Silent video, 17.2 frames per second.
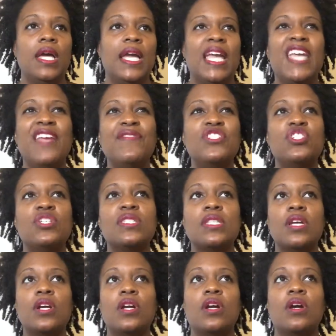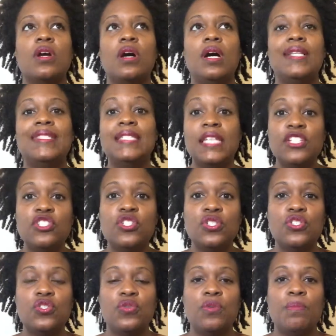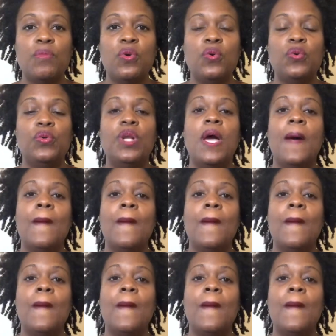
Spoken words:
even just their attention to the moon